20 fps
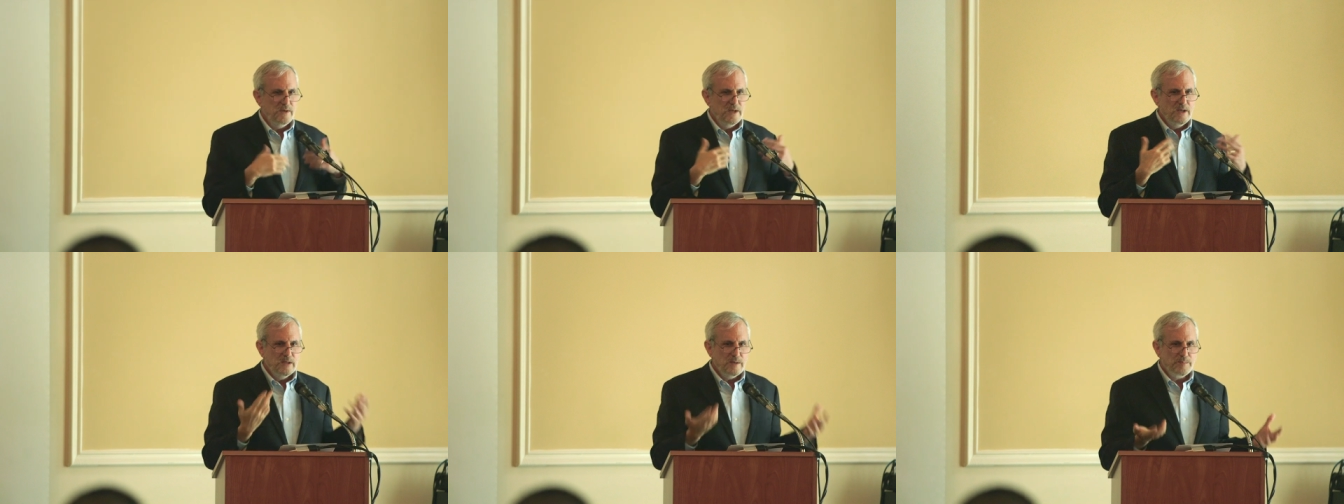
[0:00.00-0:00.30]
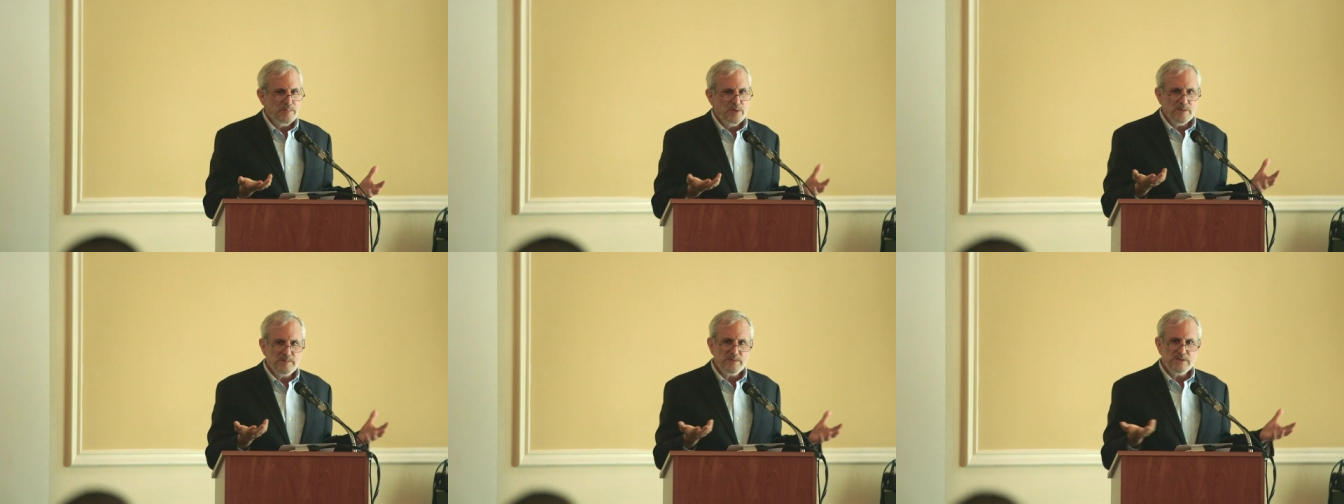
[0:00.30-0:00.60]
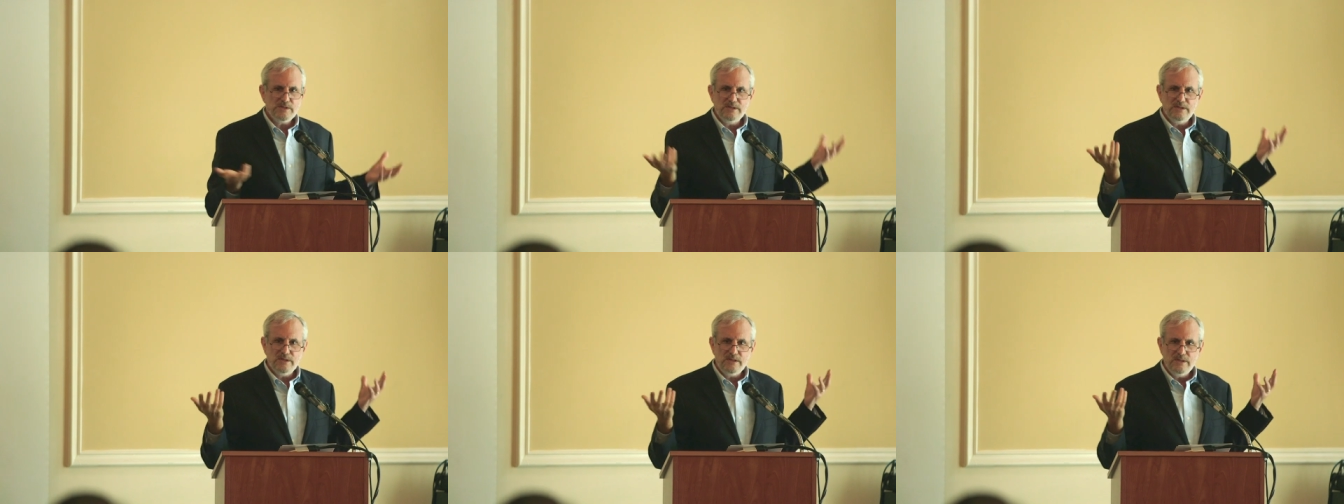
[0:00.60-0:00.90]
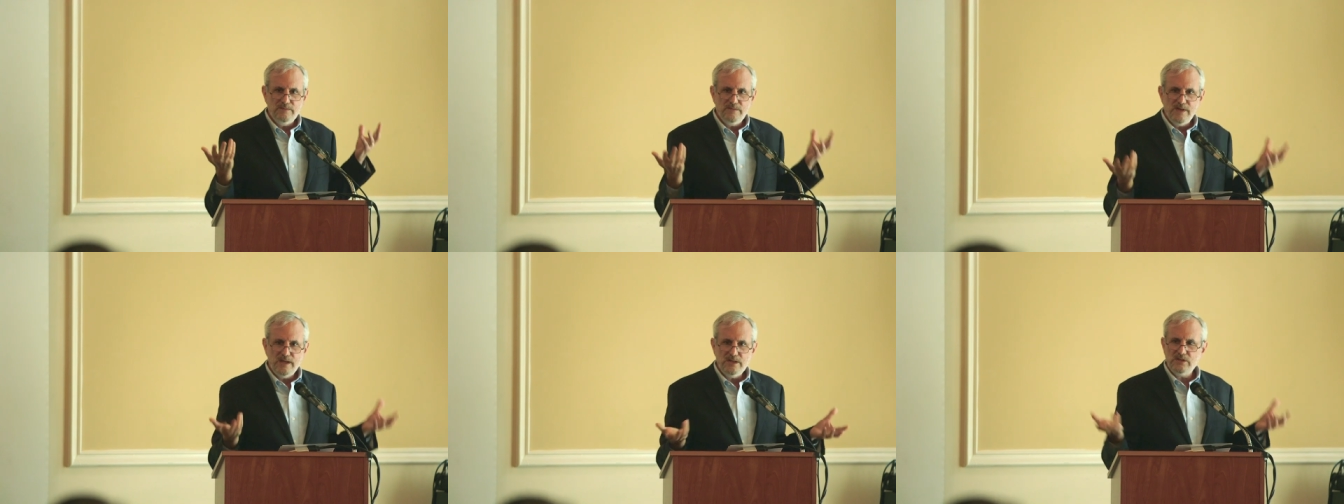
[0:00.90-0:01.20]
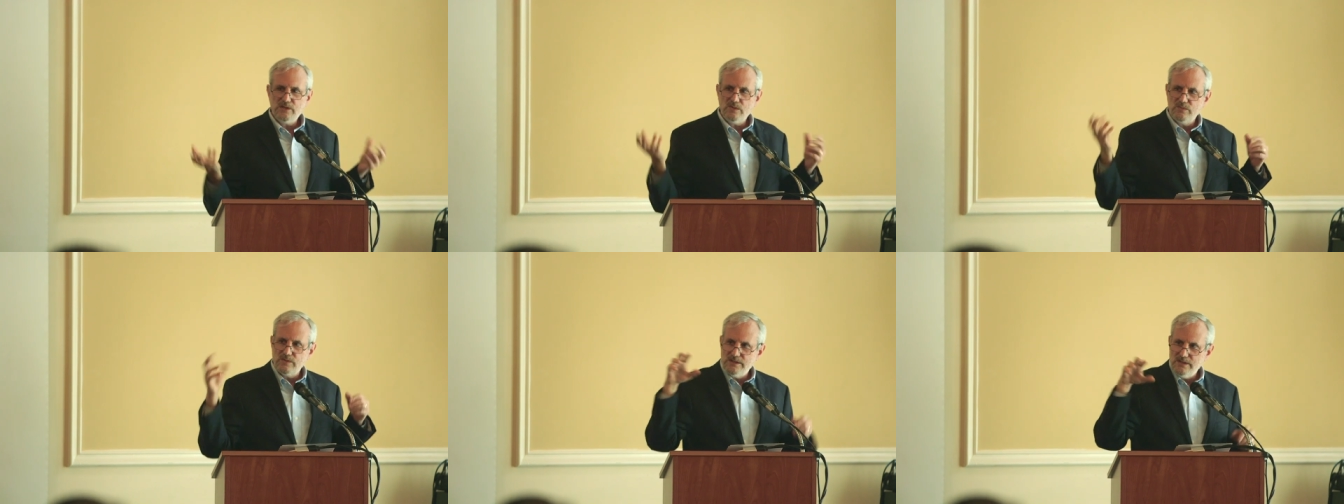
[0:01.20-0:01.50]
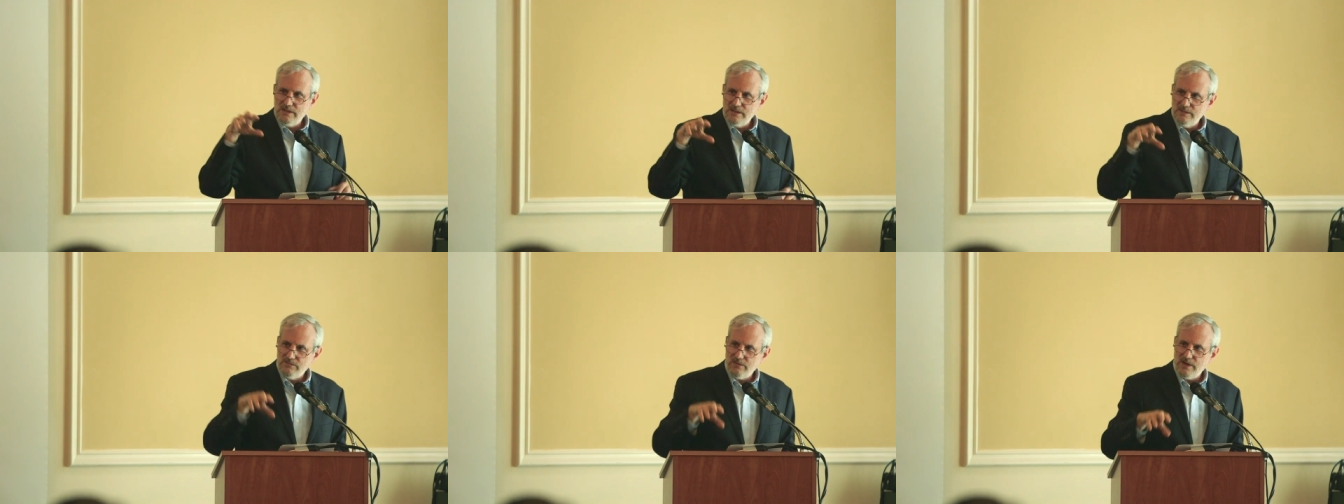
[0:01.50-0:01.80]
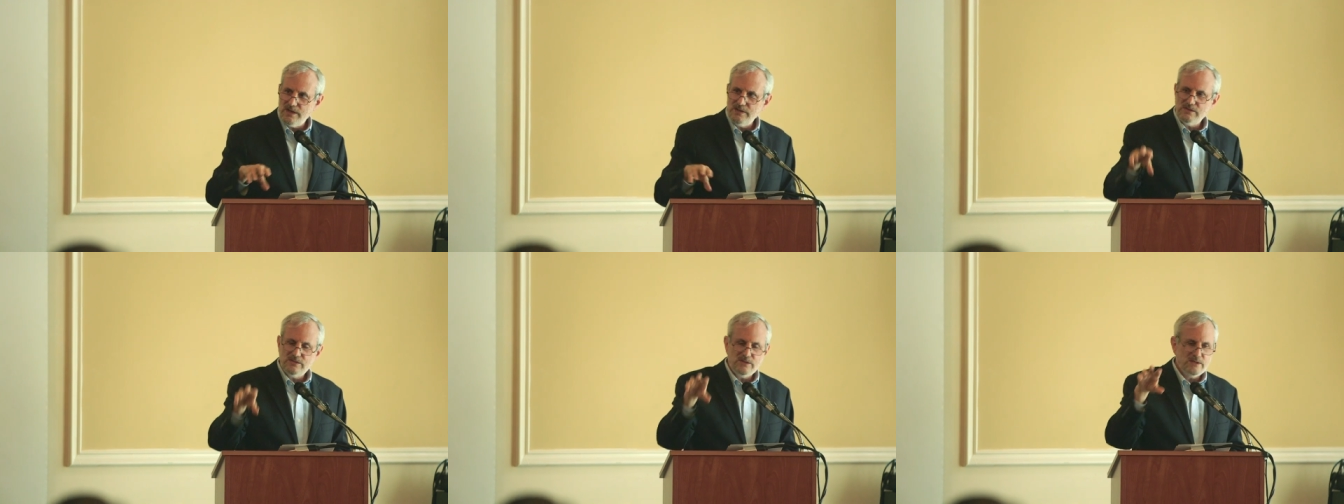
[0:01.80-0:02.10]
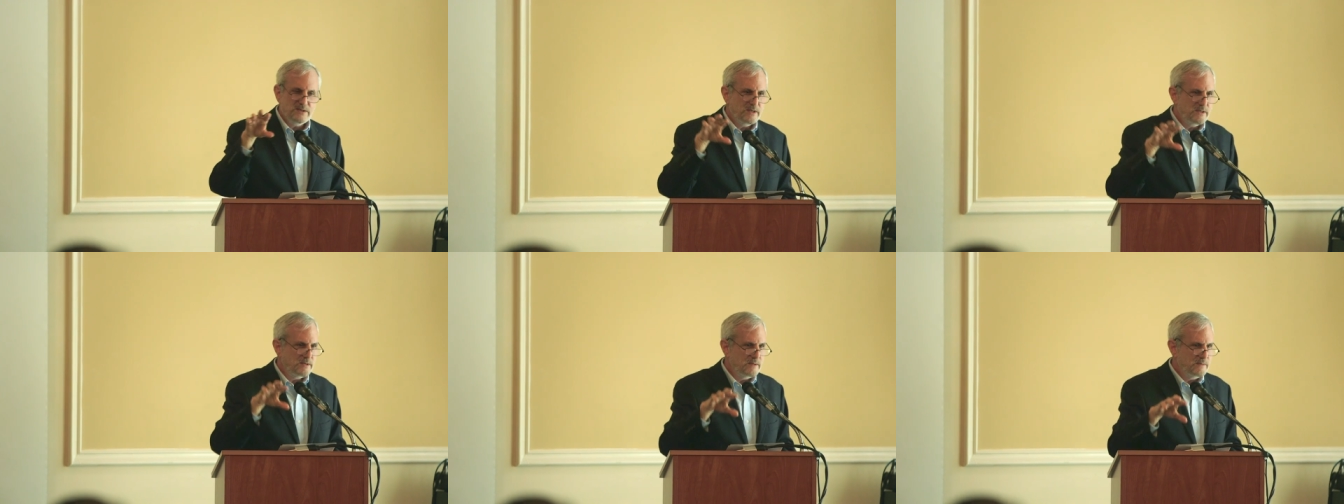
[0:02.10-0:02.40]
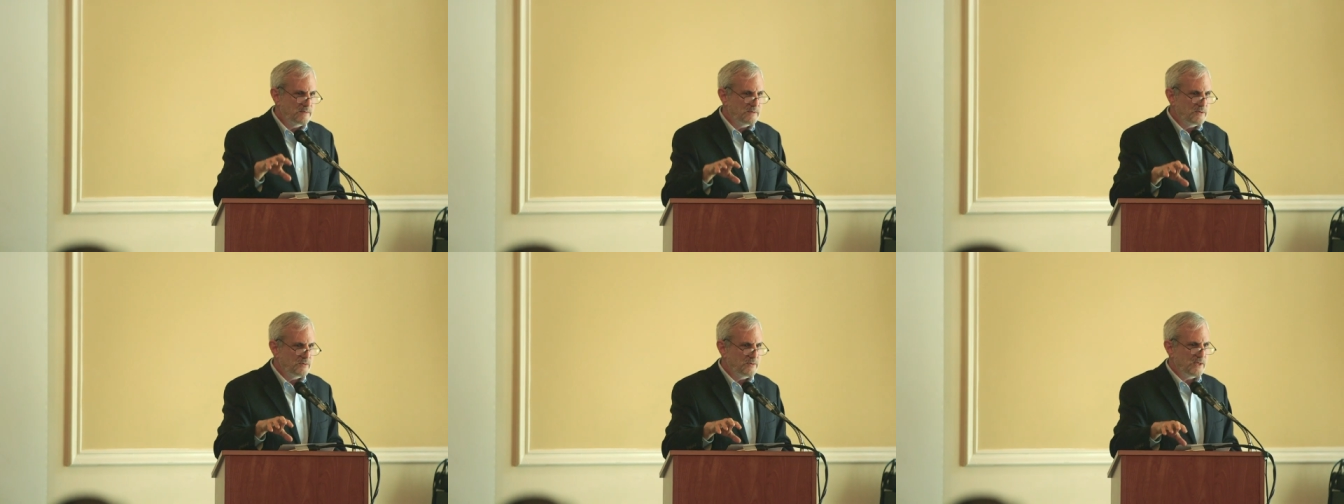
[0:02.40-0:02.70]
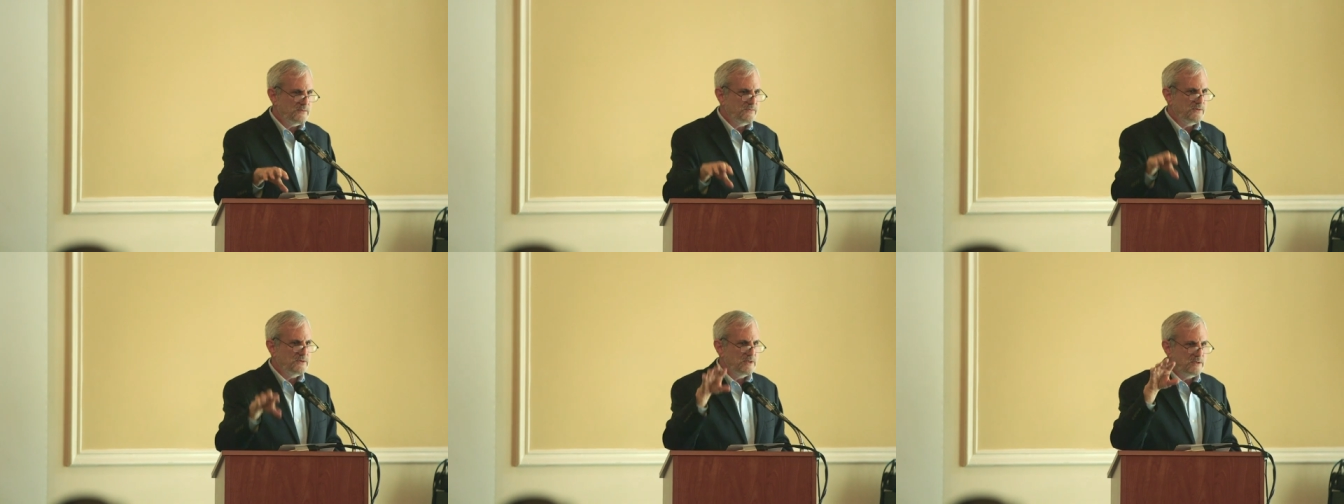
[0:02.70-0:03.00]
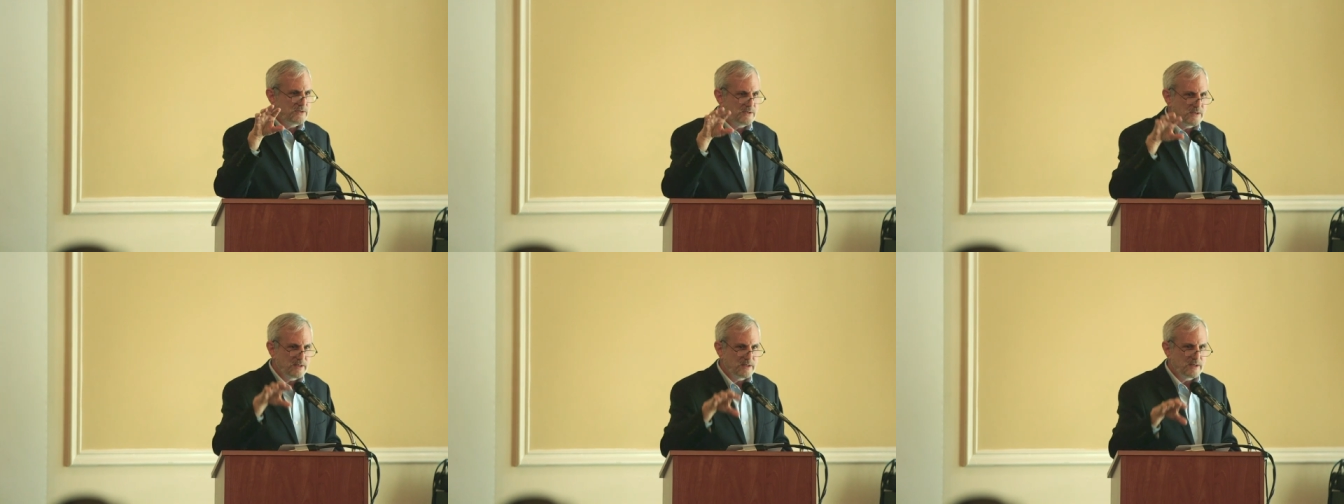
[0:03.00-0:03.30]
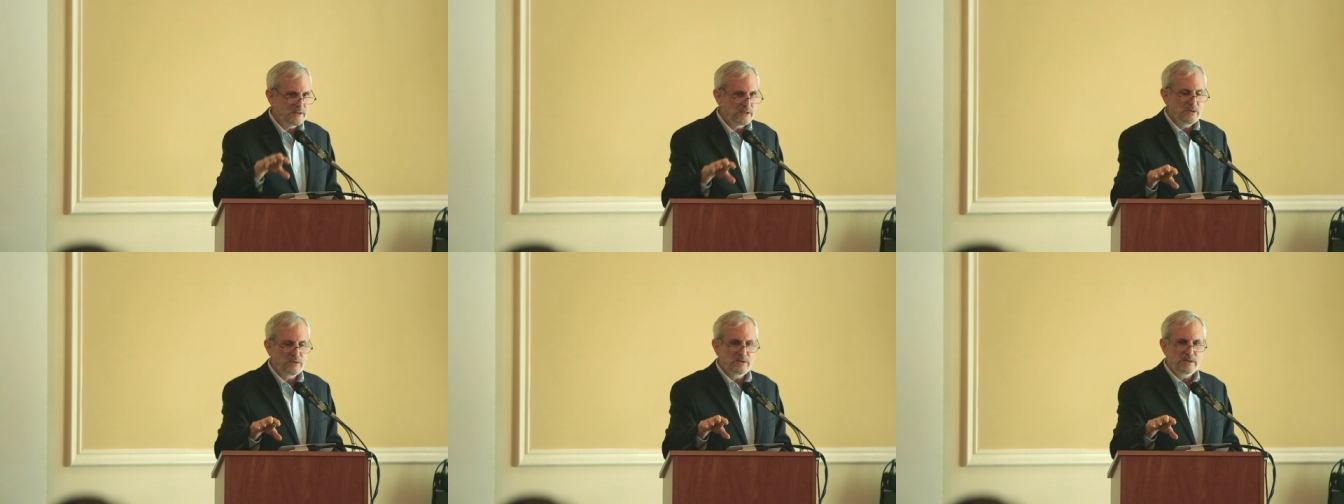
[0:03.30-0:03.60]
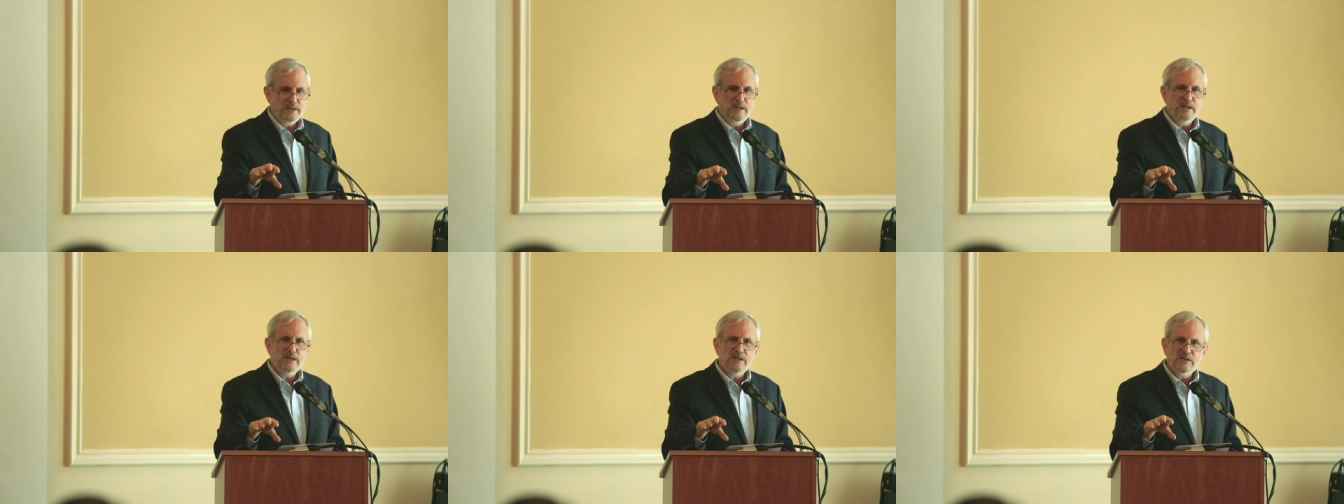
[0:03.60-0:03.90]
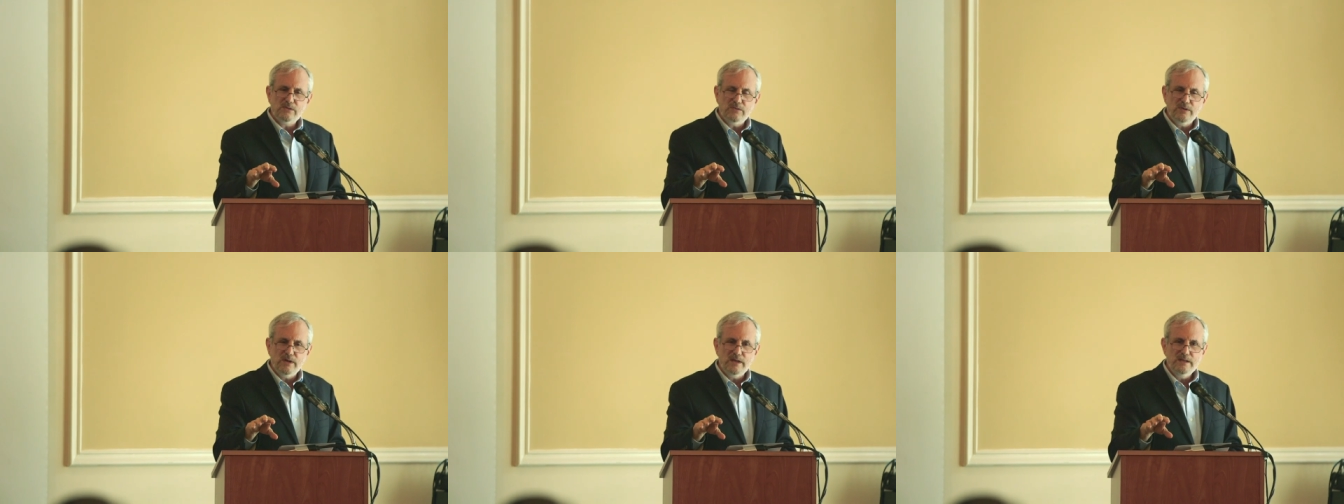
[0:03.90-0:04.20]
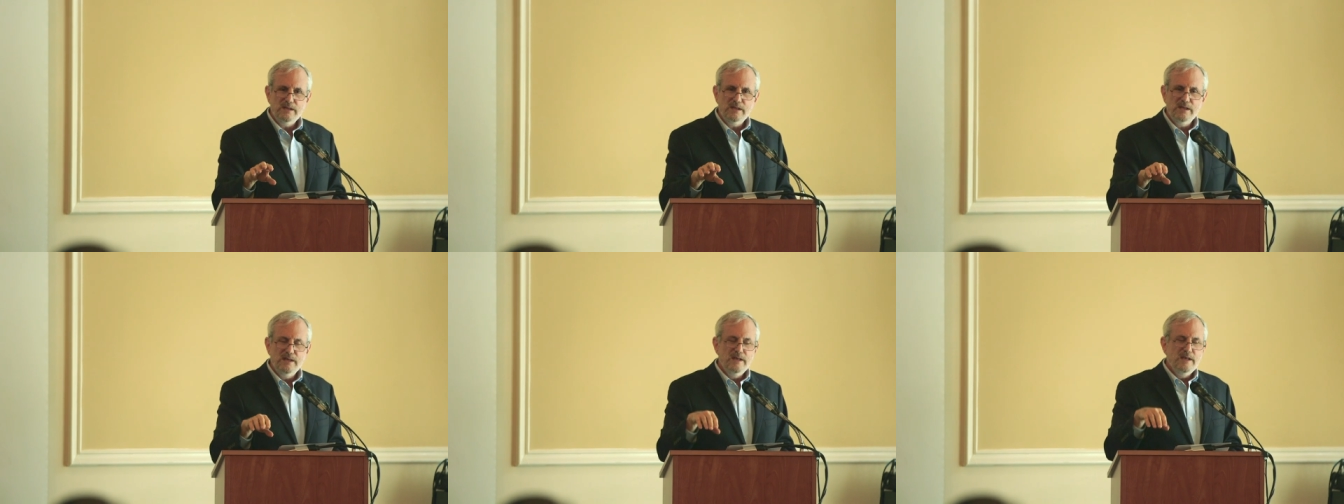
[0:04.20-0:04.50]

the purpose of the convention was to give rights so the, to refugees so they could locally integrate.